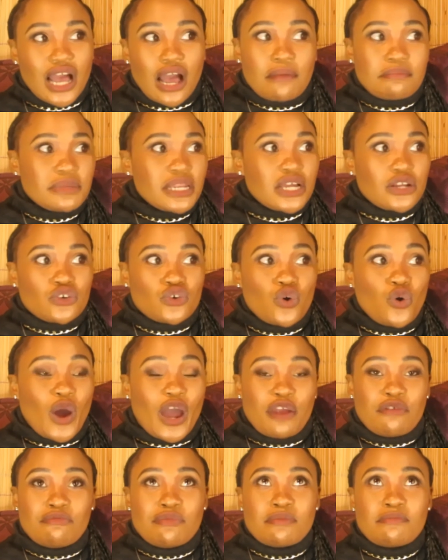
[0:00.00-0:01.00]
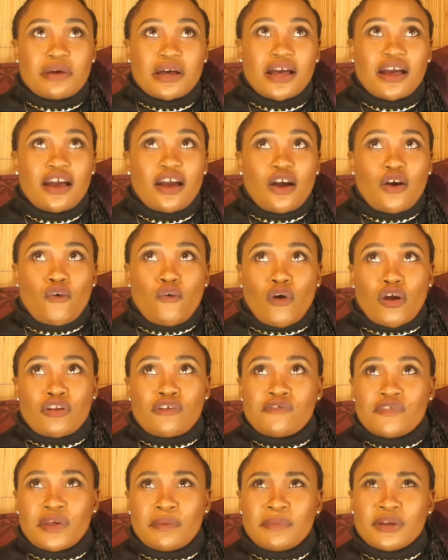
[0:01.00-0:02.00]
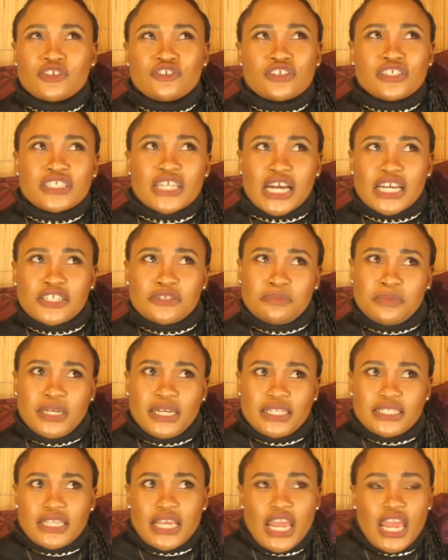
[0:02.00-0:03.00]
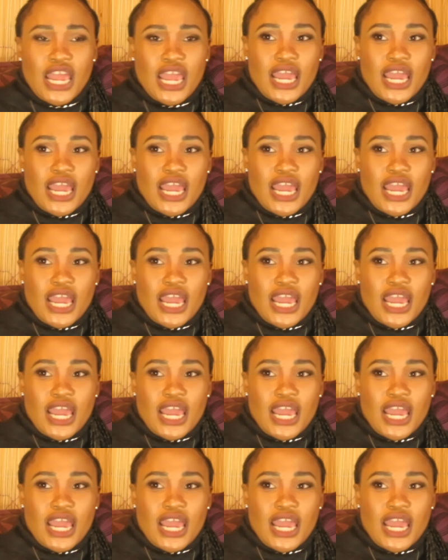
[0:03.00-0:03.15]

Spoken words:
I'm like, no. I remember one of them actually touched me and said,